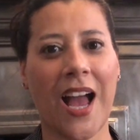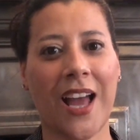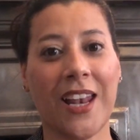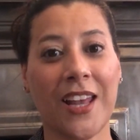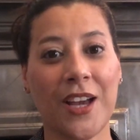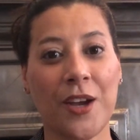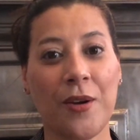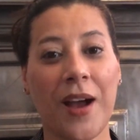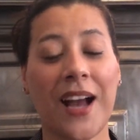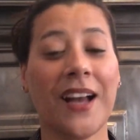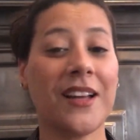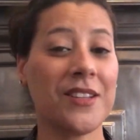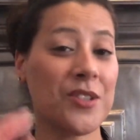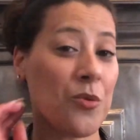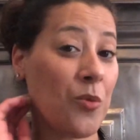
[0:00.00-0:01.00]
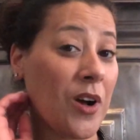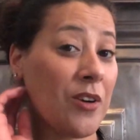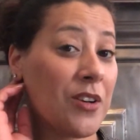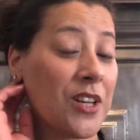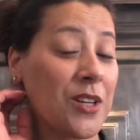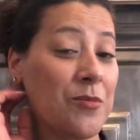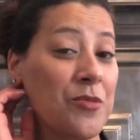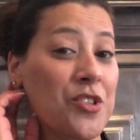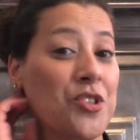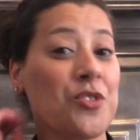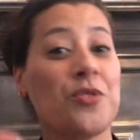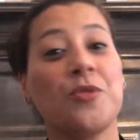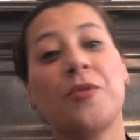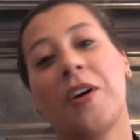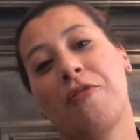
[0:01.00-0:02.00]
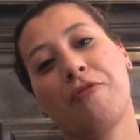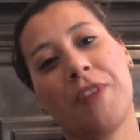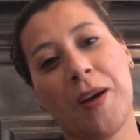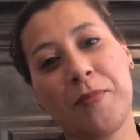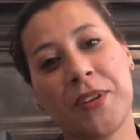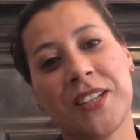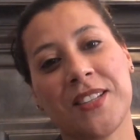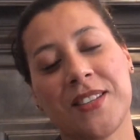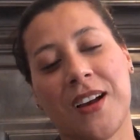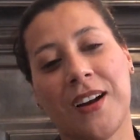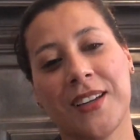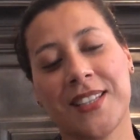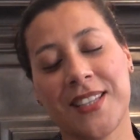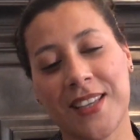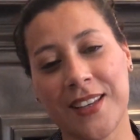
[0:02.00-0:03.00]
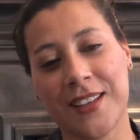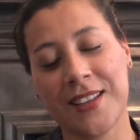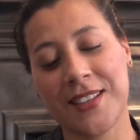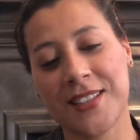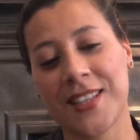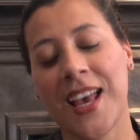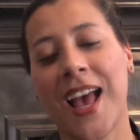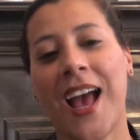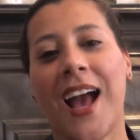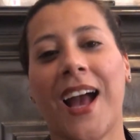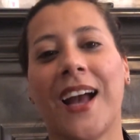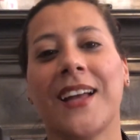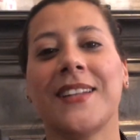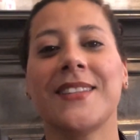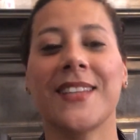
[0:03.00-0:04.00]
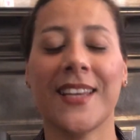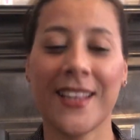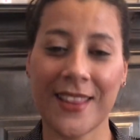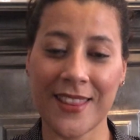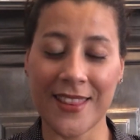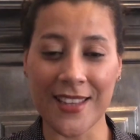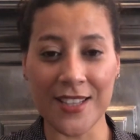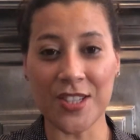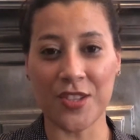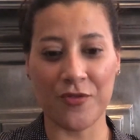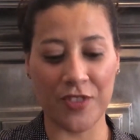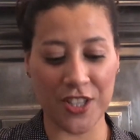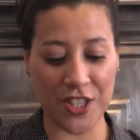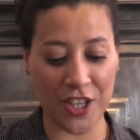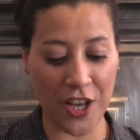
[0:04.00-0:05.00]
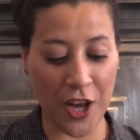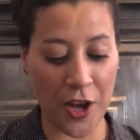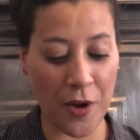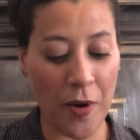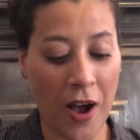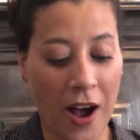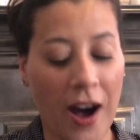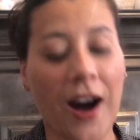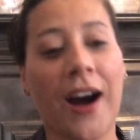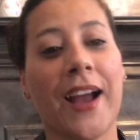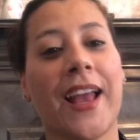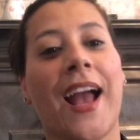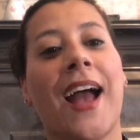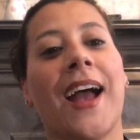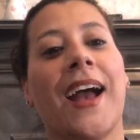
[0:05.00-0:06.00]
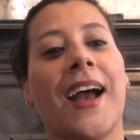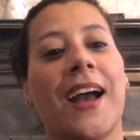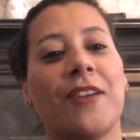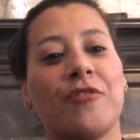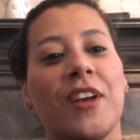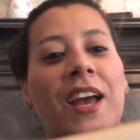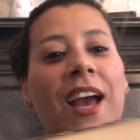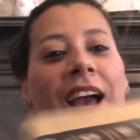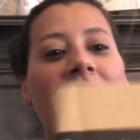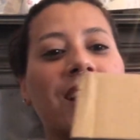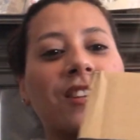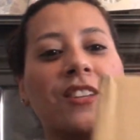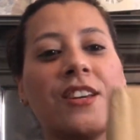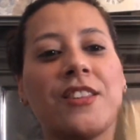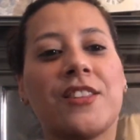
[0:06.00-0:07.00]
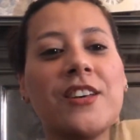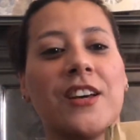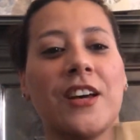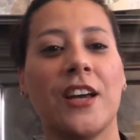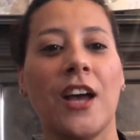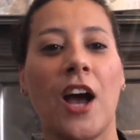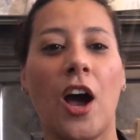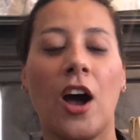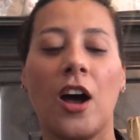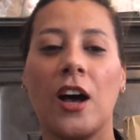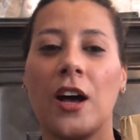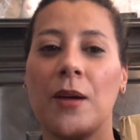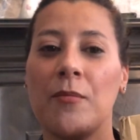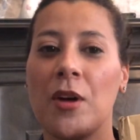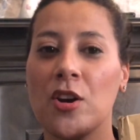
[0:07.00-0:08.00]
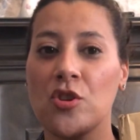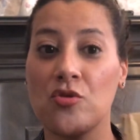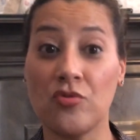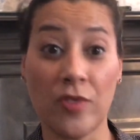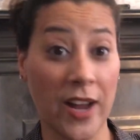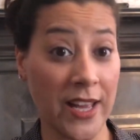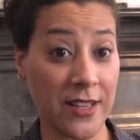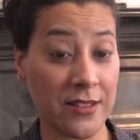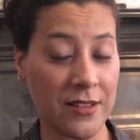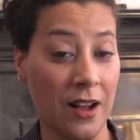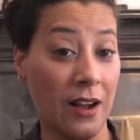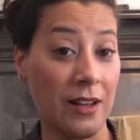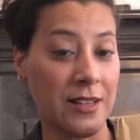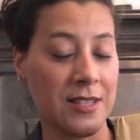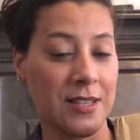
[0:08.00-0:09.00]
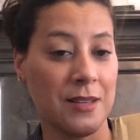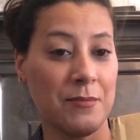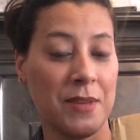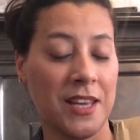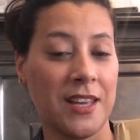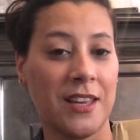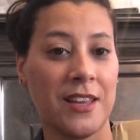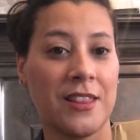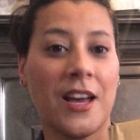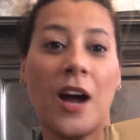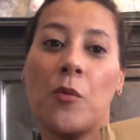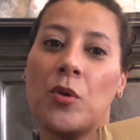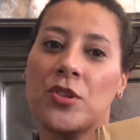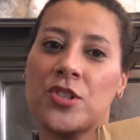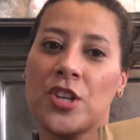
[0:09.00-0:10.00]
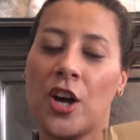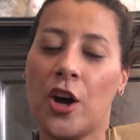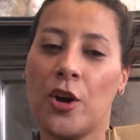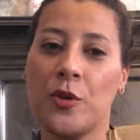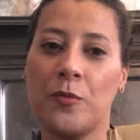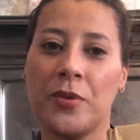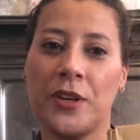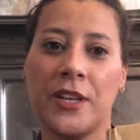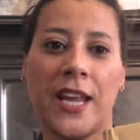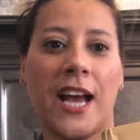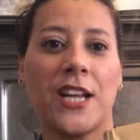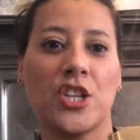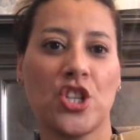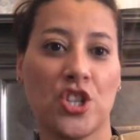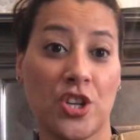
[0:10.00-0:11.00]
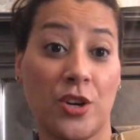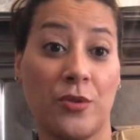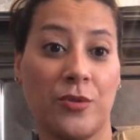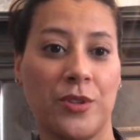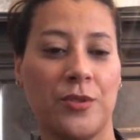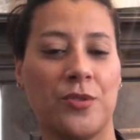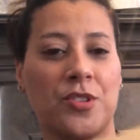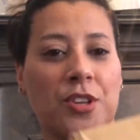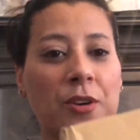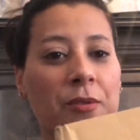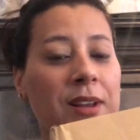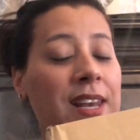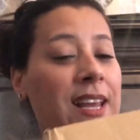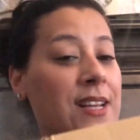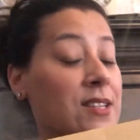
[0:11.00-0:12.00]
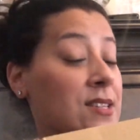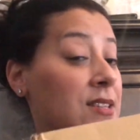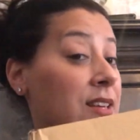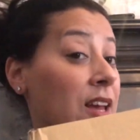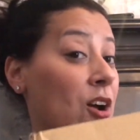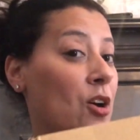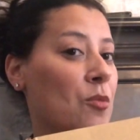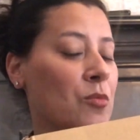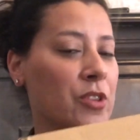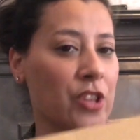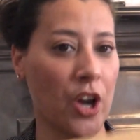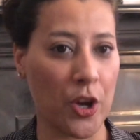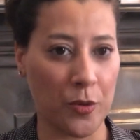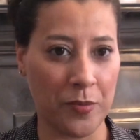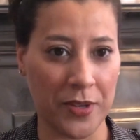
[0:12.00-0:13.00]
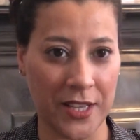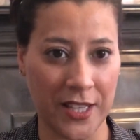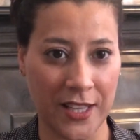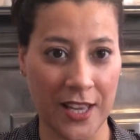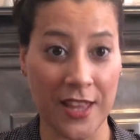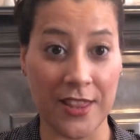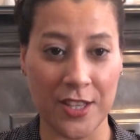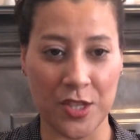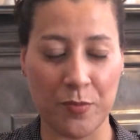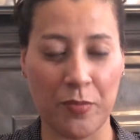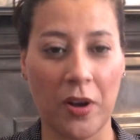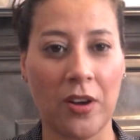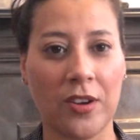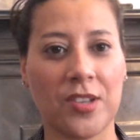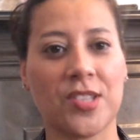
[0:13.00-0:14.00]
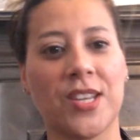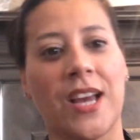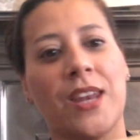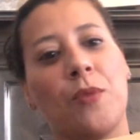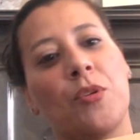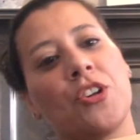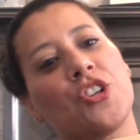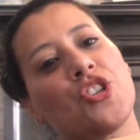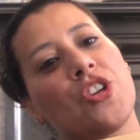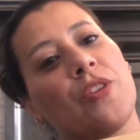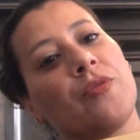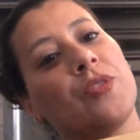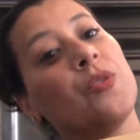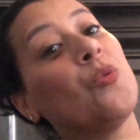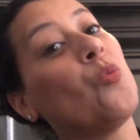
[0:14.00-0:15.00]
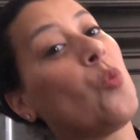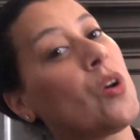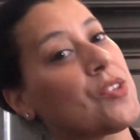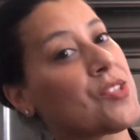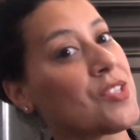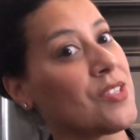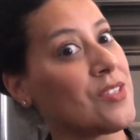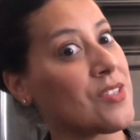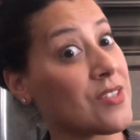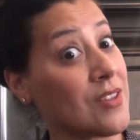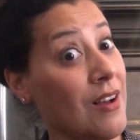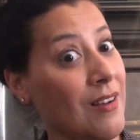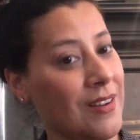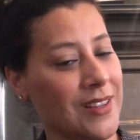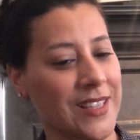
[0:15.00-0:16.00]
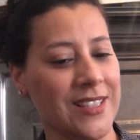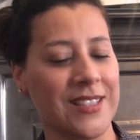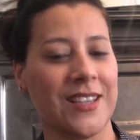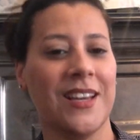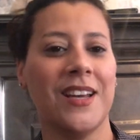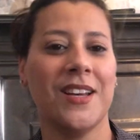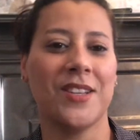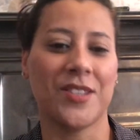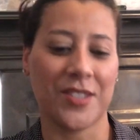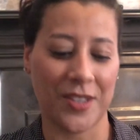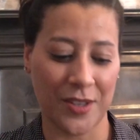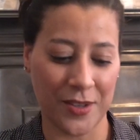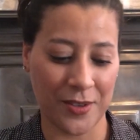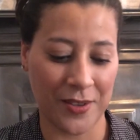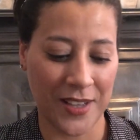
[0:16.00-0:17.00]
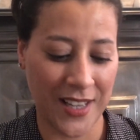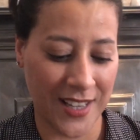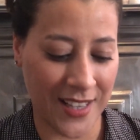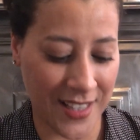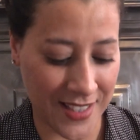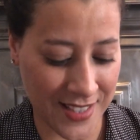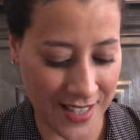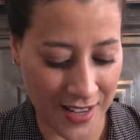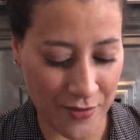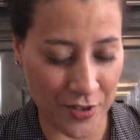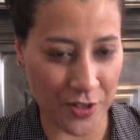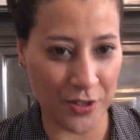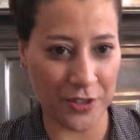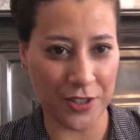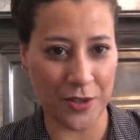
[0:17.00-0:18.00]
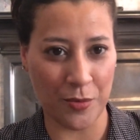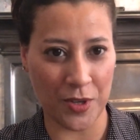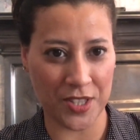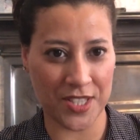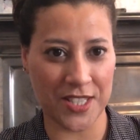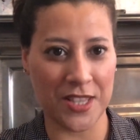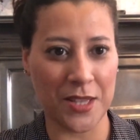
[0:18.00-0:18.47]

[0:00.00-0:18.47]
Hello and welcome to Fabulous Ideas, and in this video I have another great item here that I want to open and show you. So let's get on with opening this box and I want to show you what's inside. So let's have a look what's